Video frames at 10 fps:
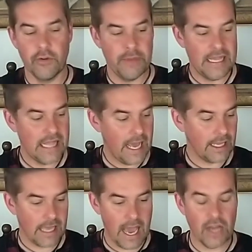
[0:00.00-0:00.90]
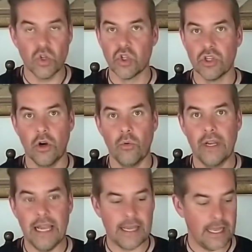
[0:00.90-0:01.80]
It will be like, I don't
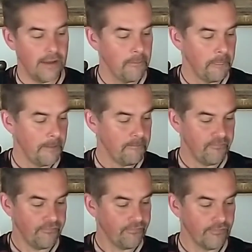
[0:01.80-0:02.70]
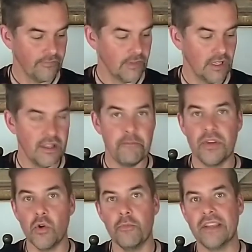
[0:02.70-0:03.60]
know, like the
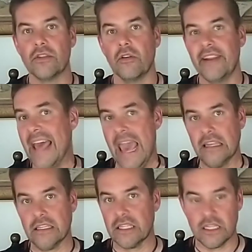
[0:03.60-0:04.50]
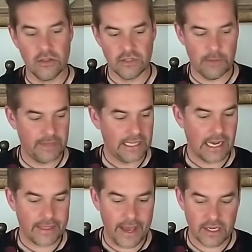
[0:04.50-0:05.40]
pubis of an ant or something
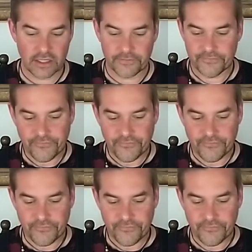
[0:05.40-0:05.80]
like that.